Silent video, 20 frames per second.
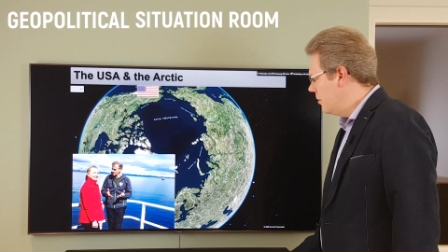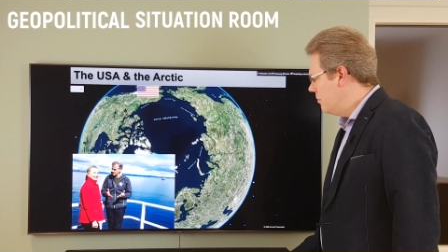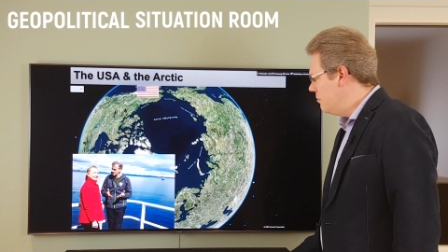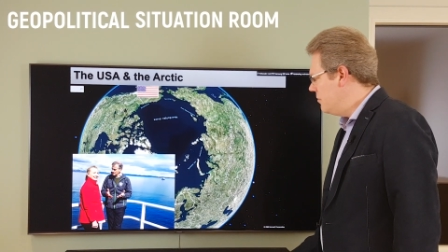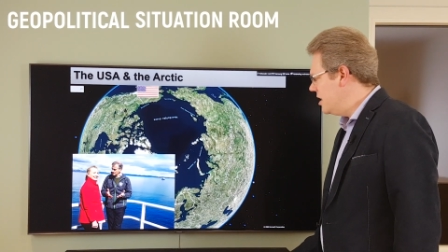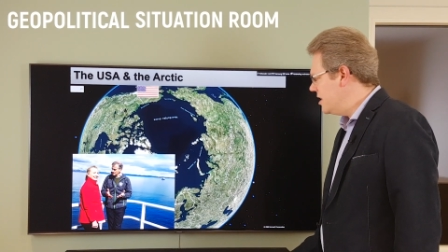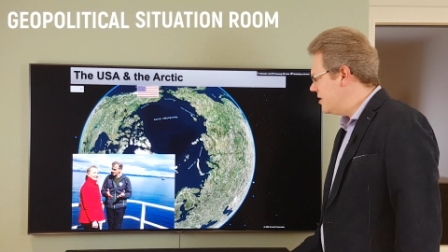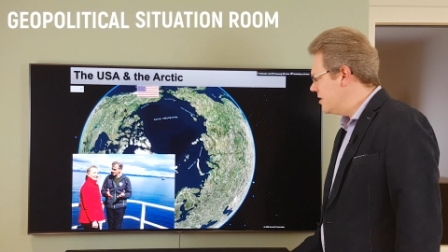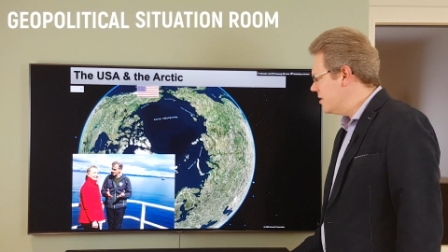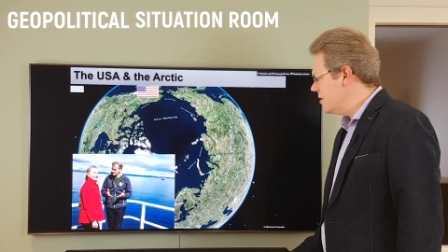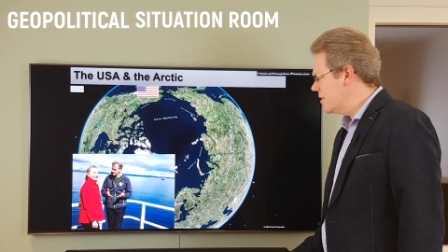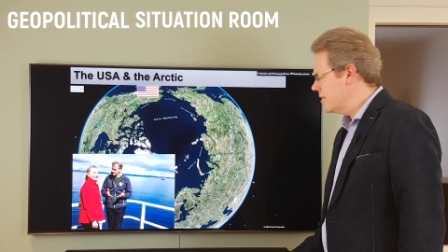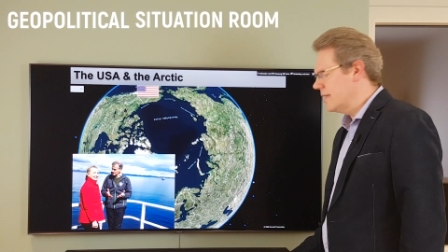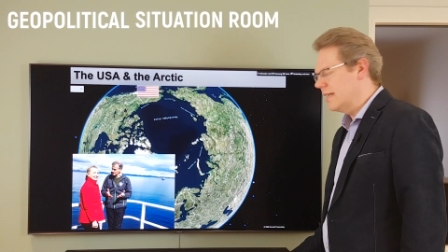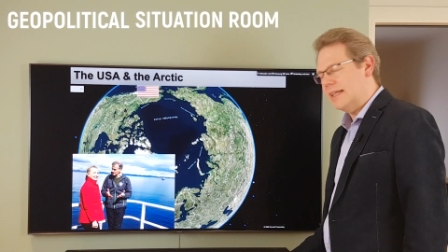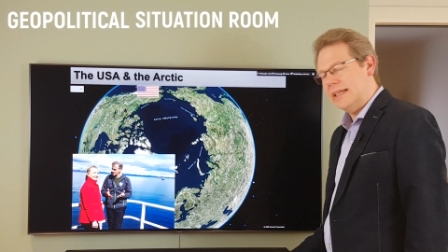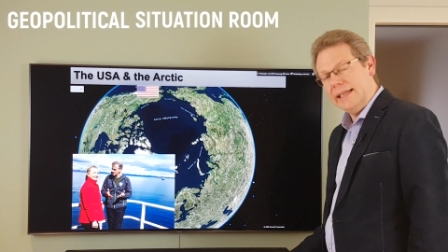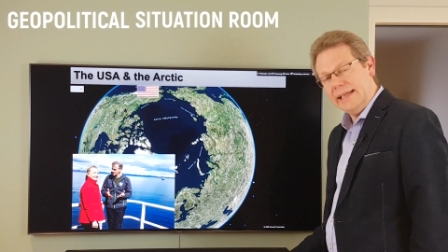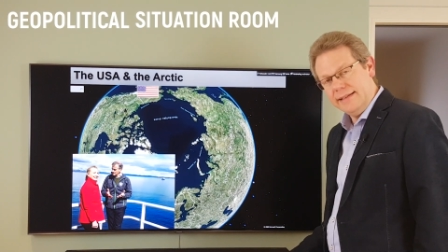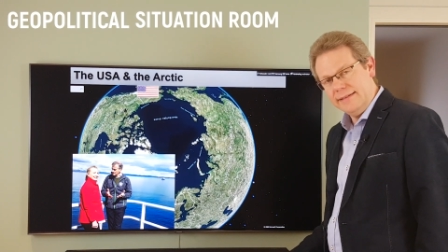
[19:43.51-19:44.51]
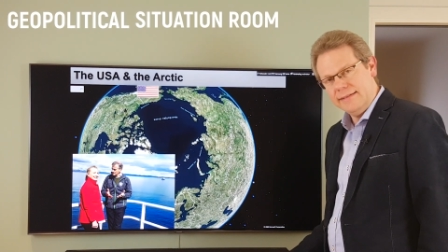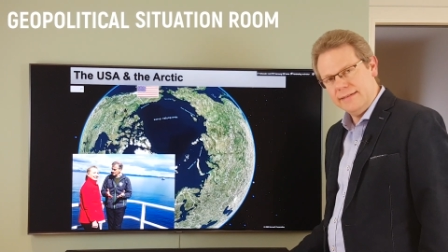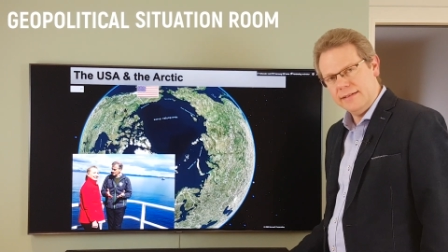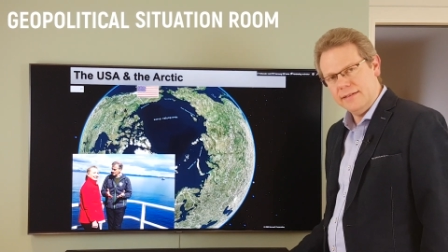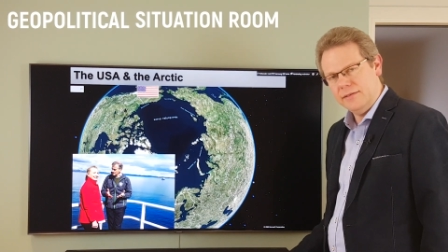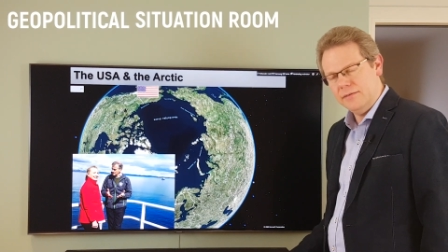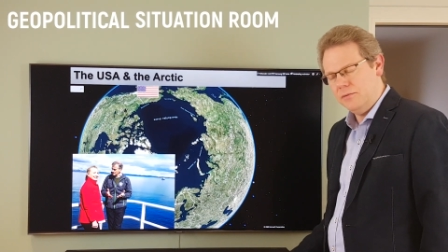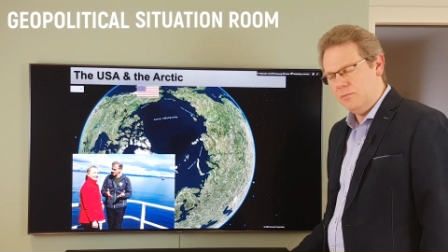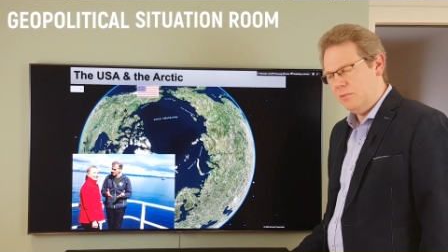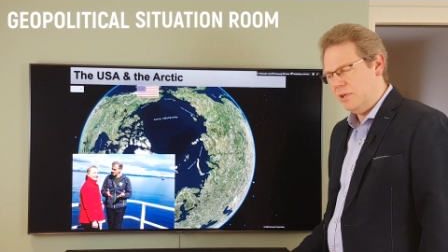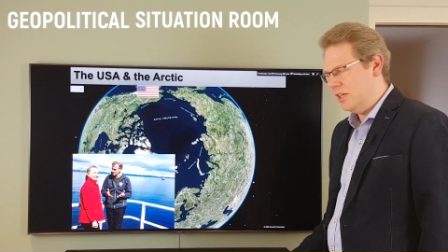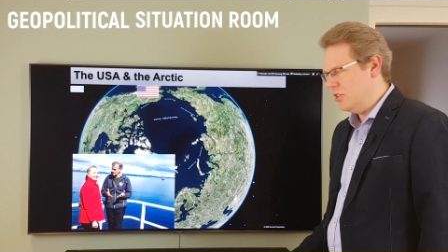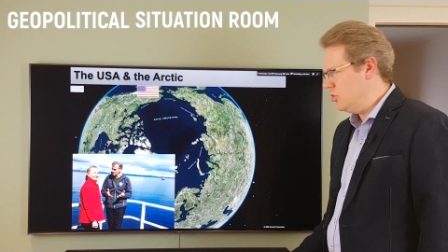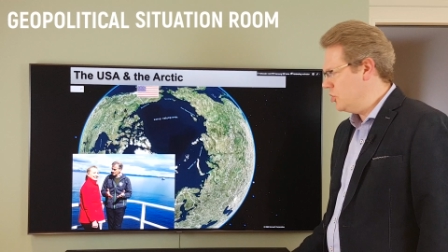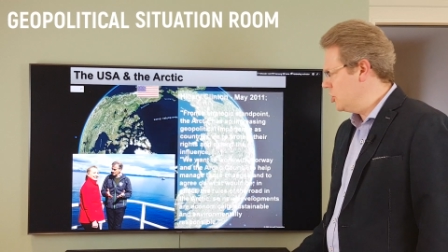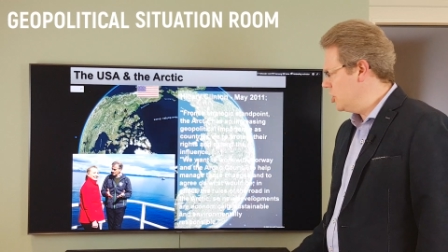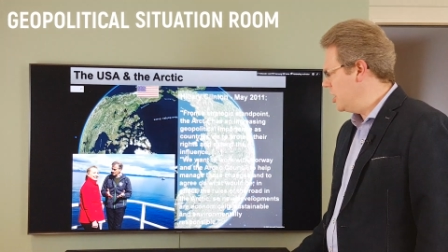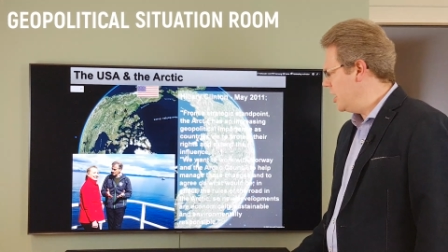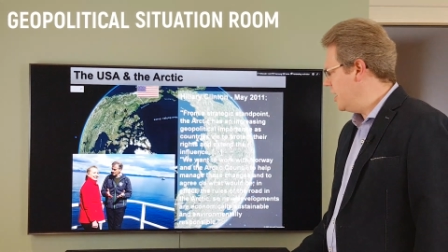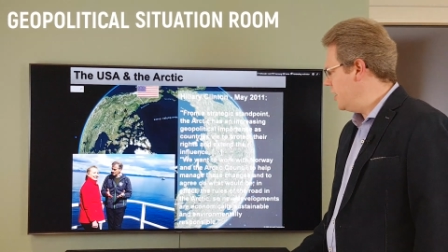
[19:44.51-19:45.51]
Mrs. Clinton, when
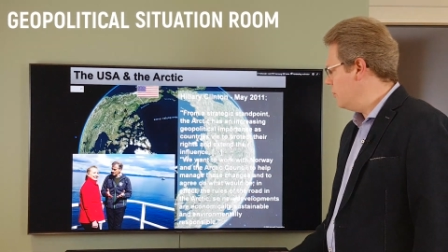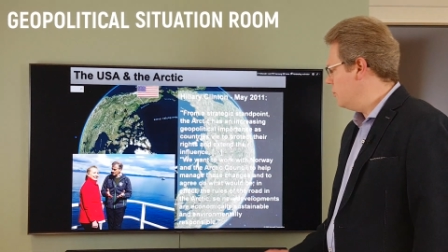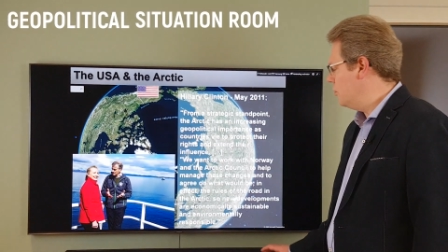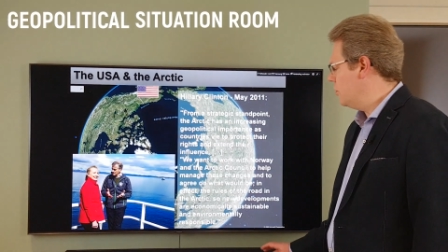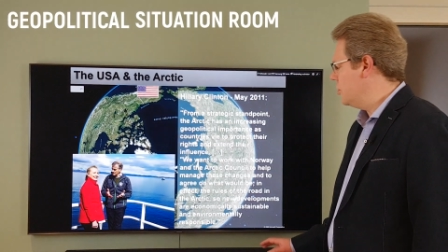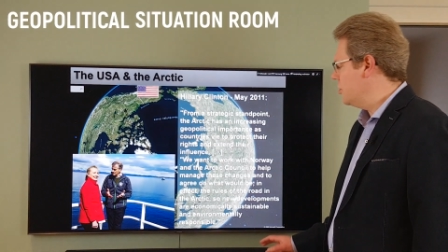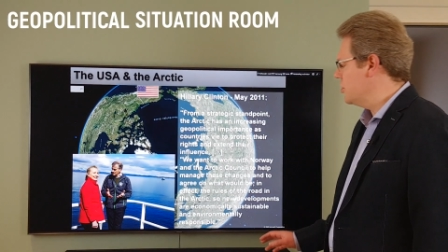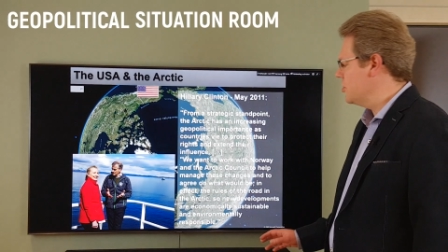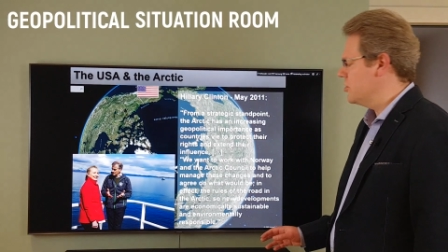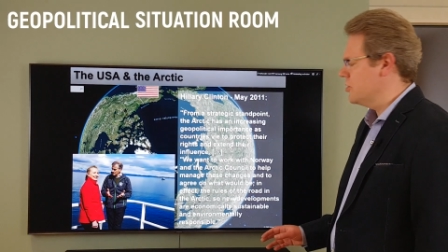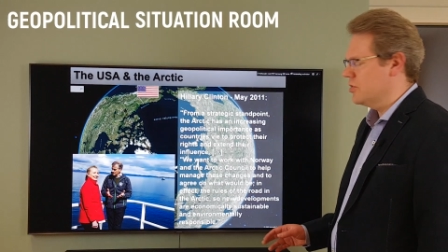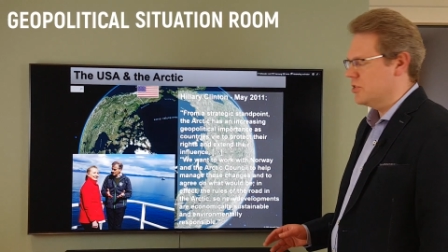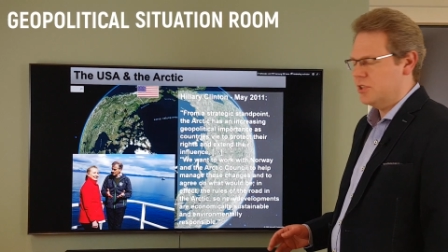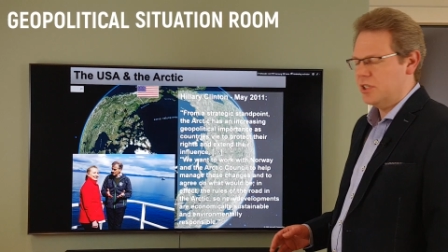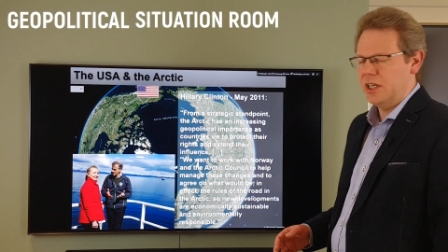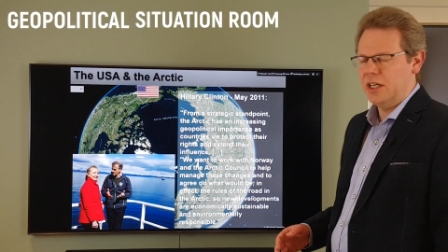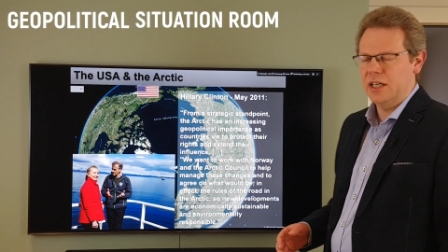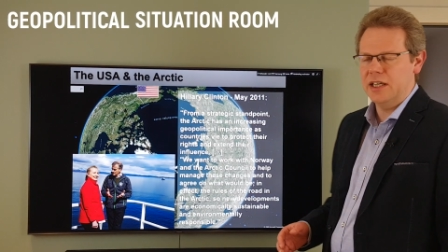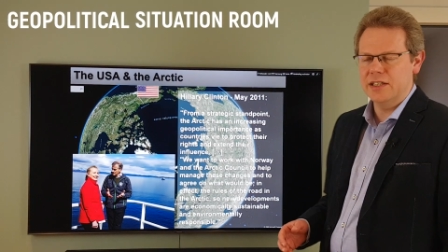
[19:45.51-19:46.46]
she was